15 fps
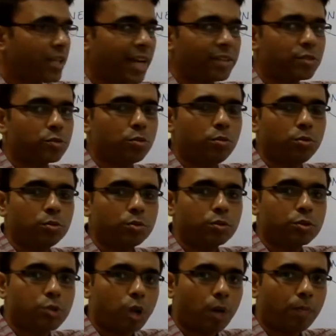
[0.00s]
has to
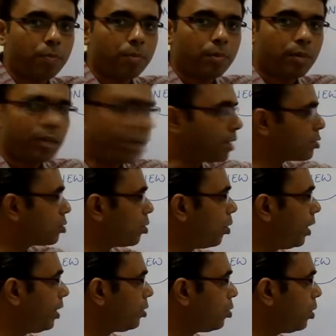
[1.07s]
stop. It has to
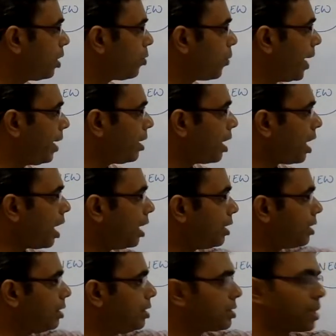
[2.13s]
go into and wait
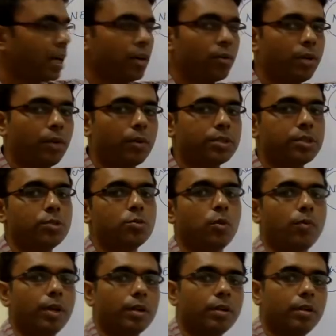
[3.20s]
until this IO request is over.
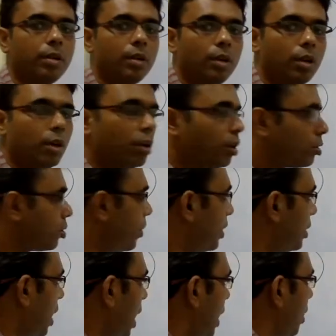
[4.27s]
So when
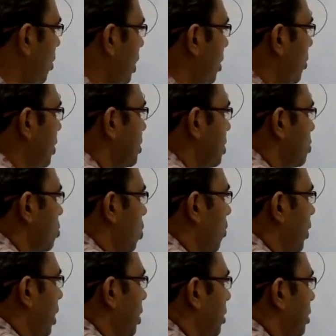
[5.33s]
the IO request is
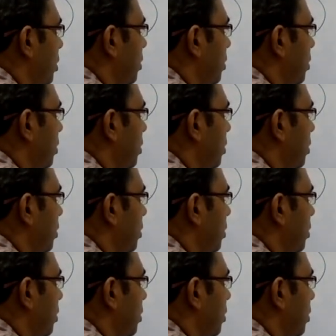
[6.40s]
over,